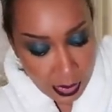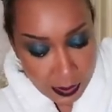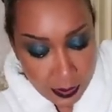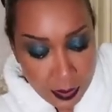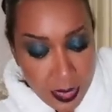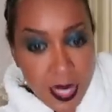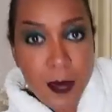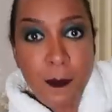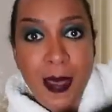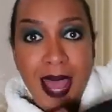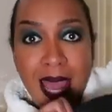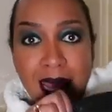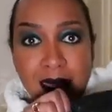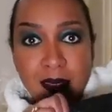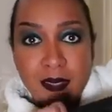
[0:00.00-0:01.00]
Knee
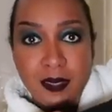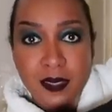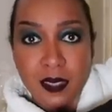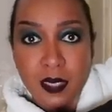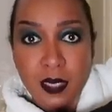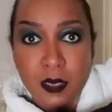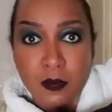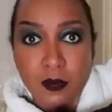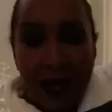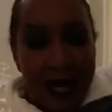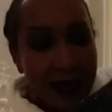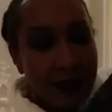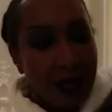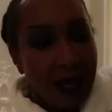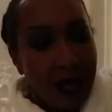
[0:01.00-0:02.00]
pads,
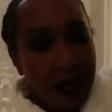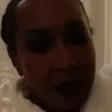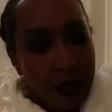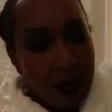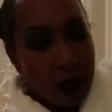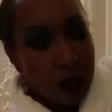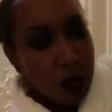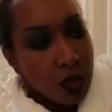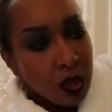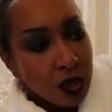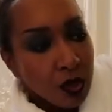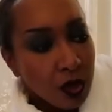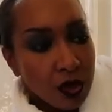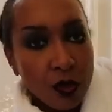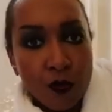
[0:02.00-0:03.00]
right there. Cool.
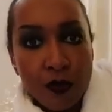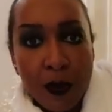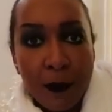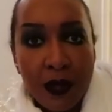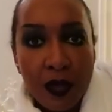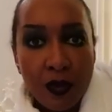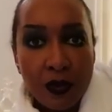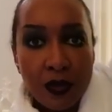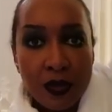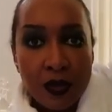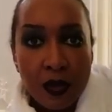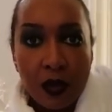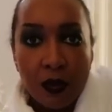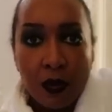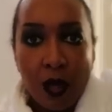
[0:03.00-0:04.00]
Look at the ribbing on the
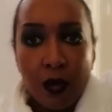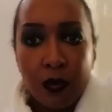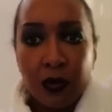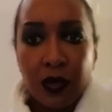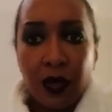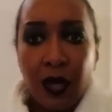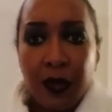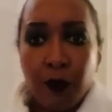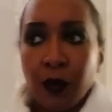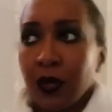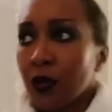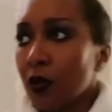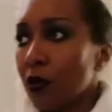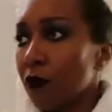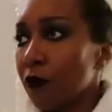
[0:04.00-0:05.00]
side. Oh, the light went off.